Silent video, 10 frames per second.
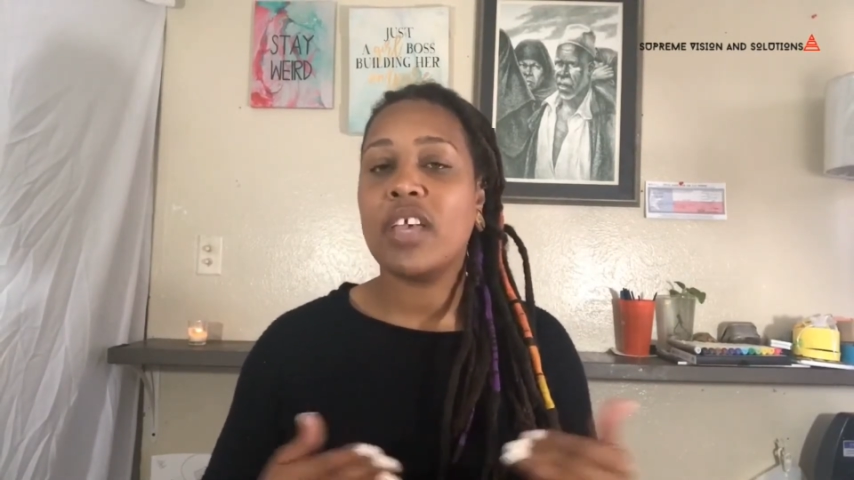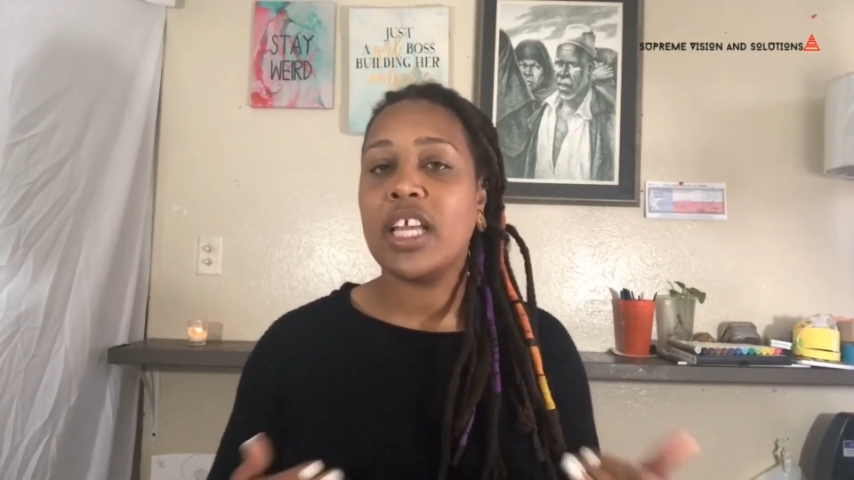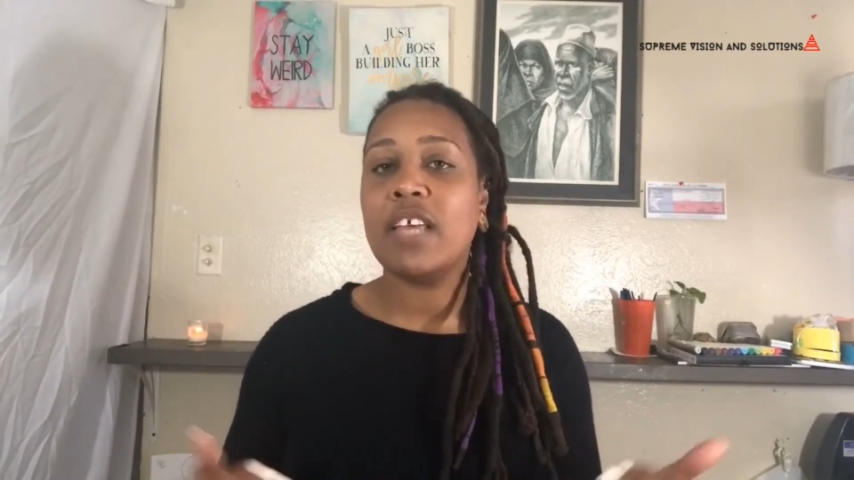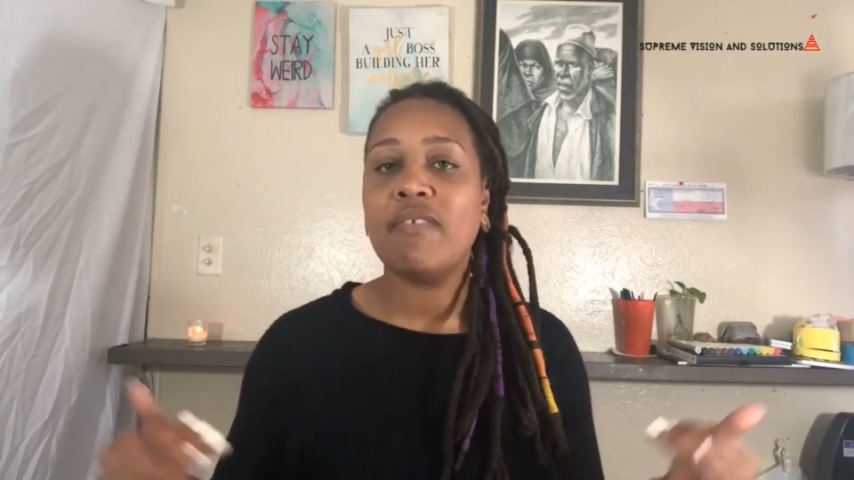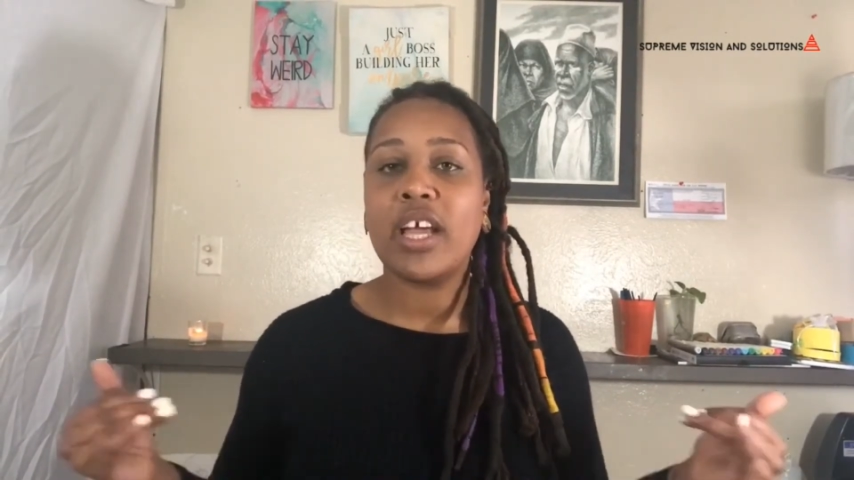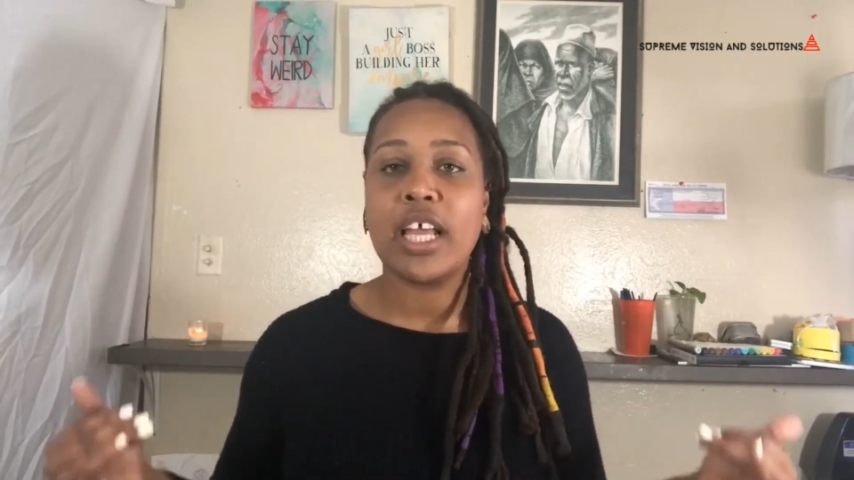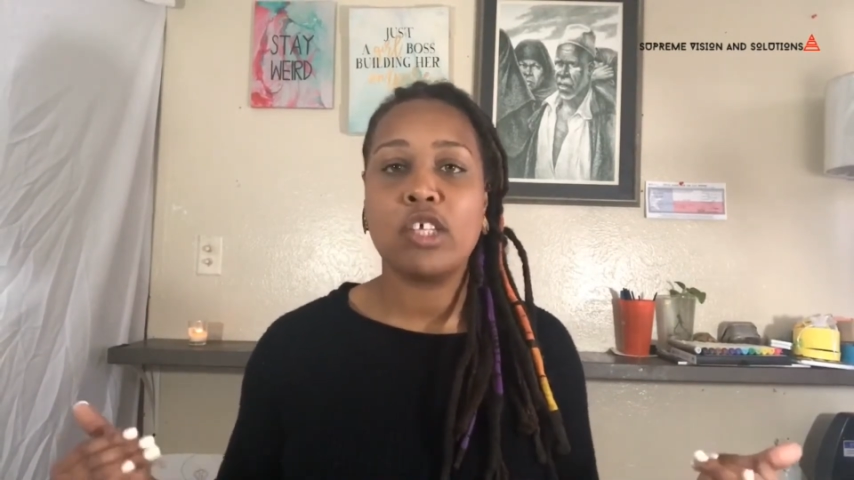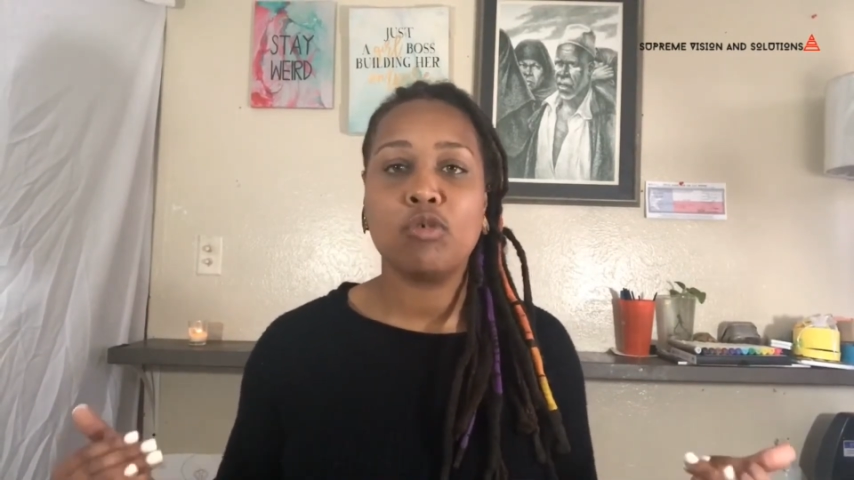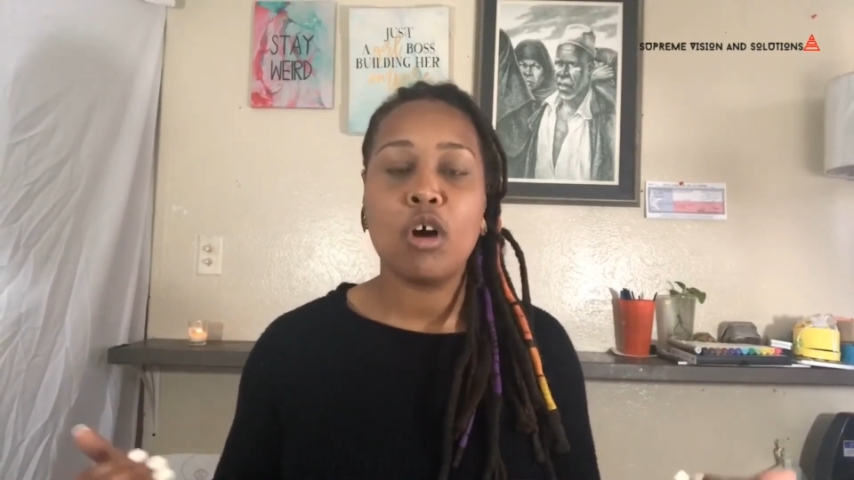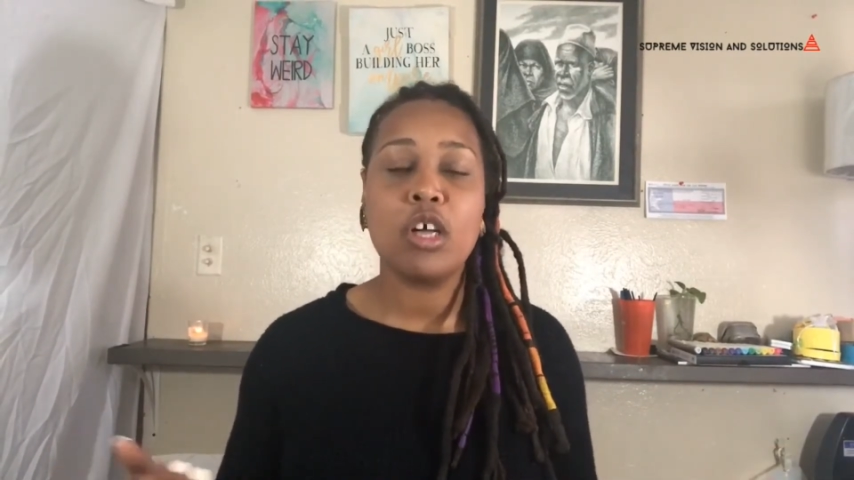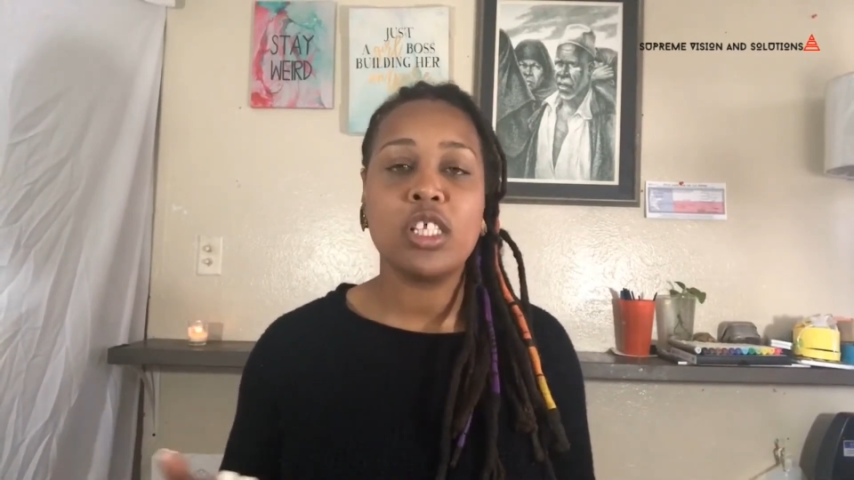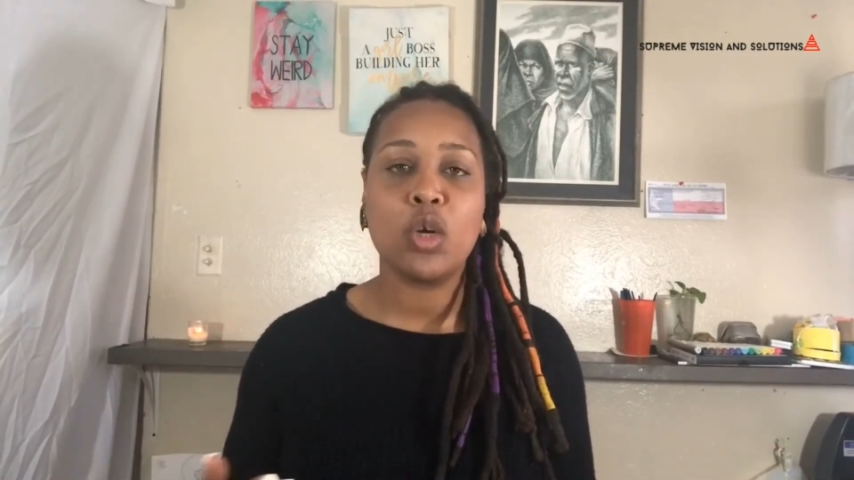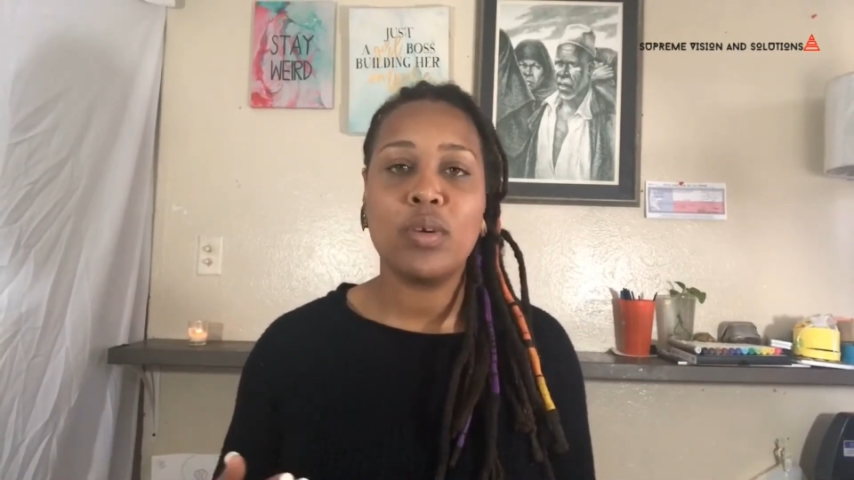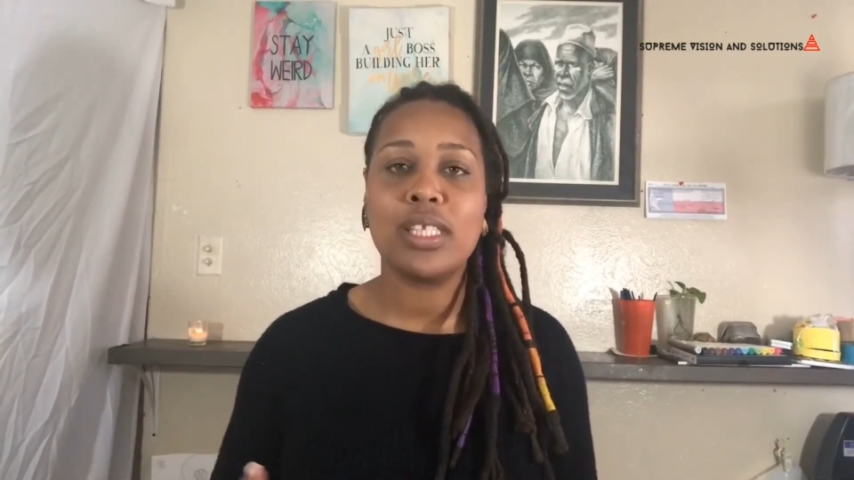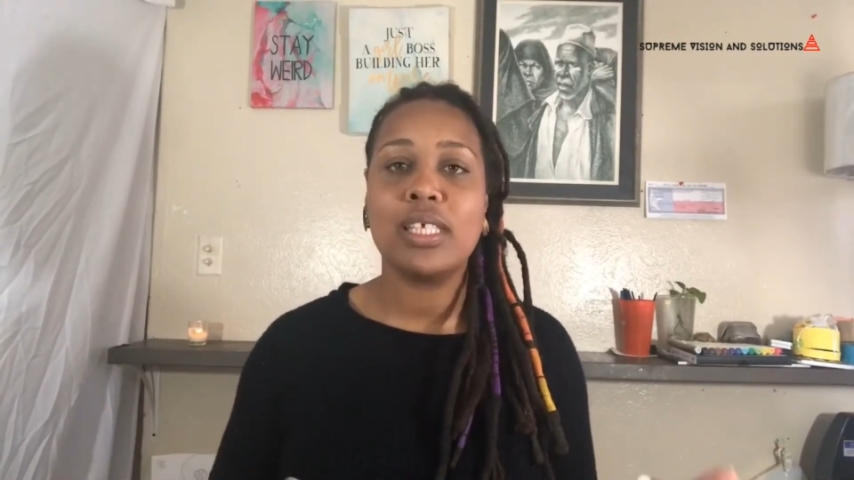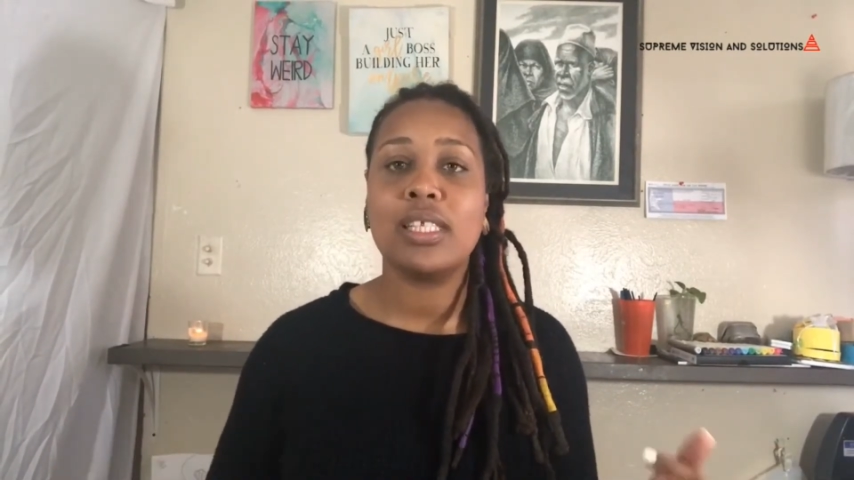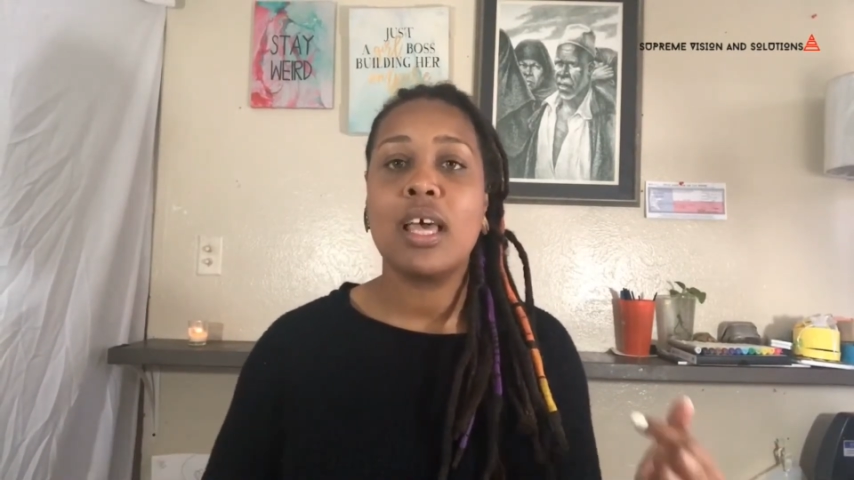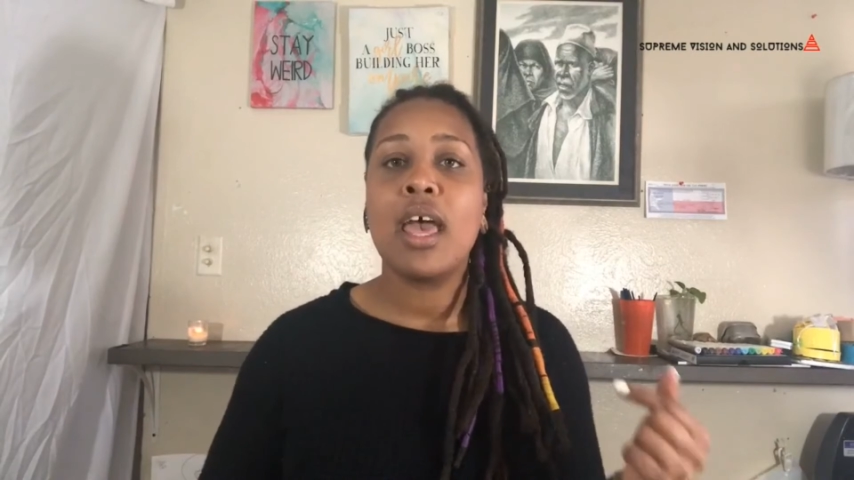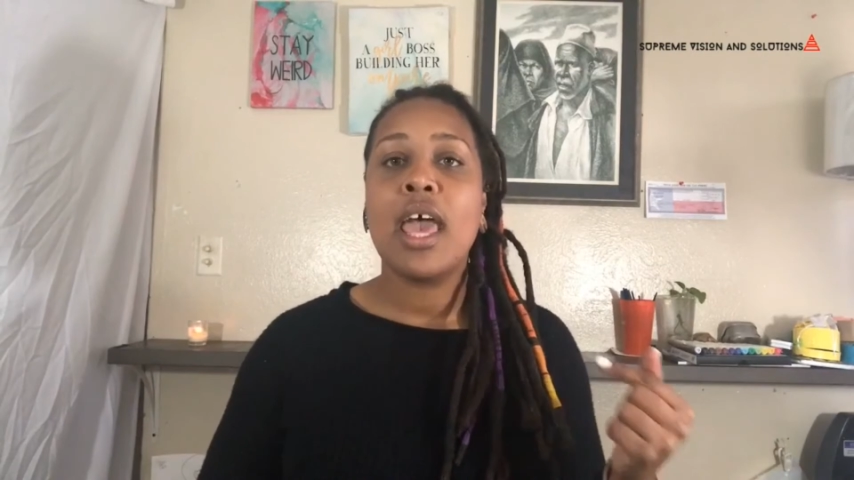any financial consequences